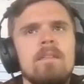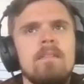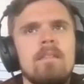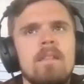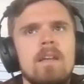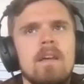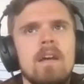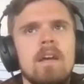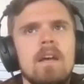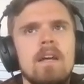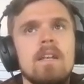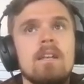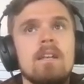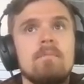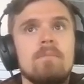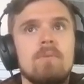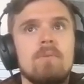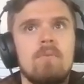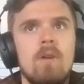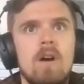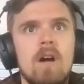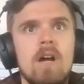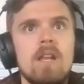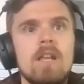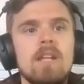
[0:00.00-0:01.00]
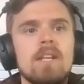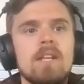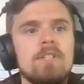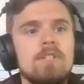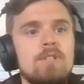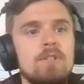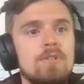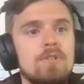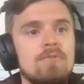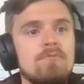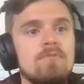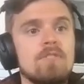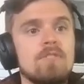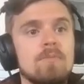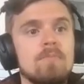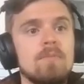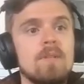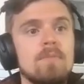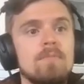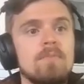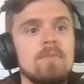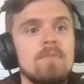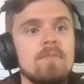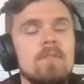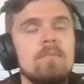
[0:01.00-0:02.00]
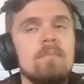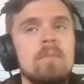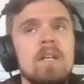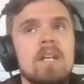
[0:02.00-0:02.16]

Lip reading: that number one, it's useful for people,